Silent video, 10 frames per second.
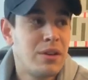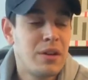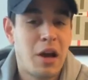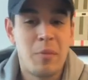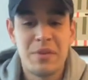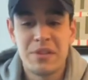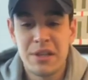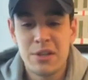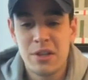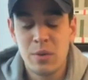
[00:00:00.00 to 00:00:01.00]

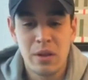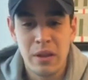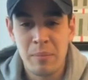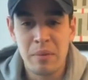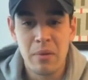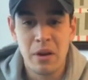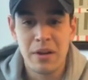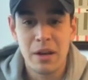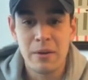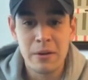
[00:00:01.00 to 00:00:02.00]
compensation, whether that be
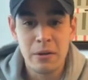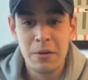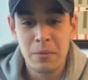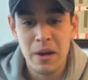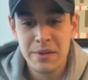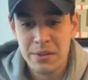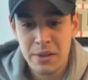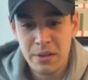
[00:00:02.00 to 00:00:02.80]
monetary or otherwise.